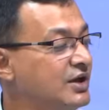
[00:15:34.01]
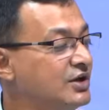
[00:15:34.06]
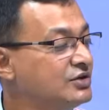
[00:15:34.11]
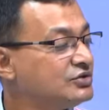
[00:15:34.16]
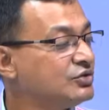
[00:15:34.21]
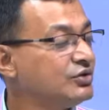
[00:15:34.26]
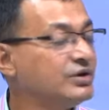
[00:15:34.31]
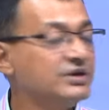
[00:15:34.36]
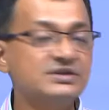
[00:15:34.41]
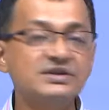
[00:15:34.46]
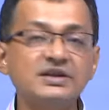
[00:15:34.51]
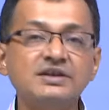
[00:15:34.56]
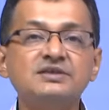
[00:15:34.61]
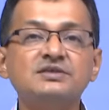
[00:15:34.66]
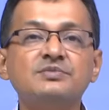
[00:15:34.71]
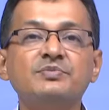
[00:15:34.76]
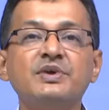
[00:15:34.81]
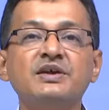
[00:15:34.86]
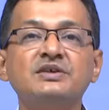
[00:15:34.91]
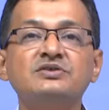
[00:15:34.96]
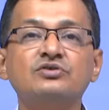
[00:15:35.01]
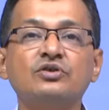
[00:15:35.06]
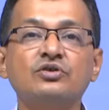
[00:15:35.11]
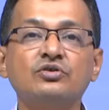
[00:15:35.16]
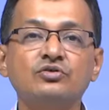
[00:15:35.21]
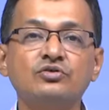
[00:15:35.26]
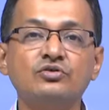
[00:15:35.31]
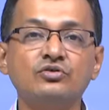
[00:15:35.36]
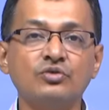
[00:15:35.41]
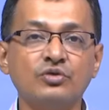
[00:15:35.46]
So, it's based on
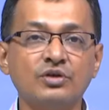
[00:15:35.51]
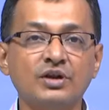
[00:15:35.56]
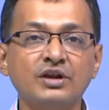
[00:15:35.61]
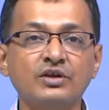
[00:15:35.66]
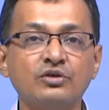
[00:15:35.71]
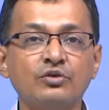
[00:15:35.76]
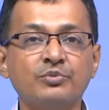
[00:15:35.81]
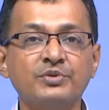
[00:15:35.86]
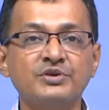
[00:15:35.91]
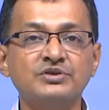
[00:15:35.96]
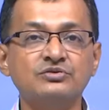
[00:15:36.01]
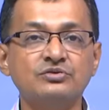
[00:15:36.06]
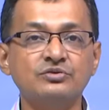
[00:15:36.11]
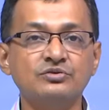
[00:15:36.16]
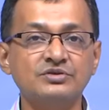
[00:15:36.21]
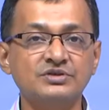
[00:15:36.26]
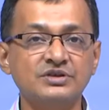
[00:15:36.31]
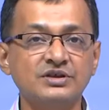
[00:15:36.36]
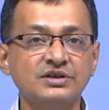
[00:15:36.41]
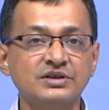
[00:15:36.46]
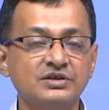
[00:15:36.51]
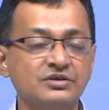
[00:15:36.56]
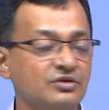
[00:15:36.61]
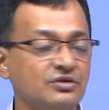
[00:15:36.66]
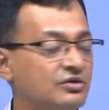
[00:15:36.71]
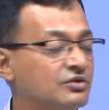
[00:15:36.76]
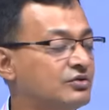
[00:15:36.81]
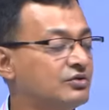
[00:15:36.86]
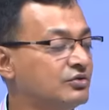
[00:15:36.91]
totally open source things on